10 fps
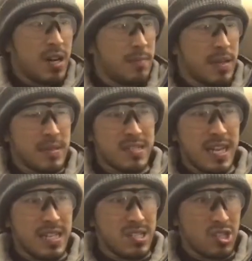BBs
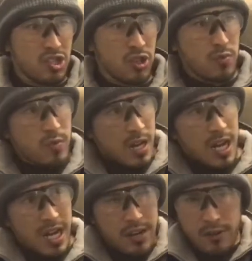tend to shoot
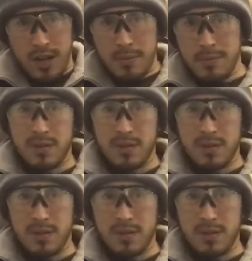higher up.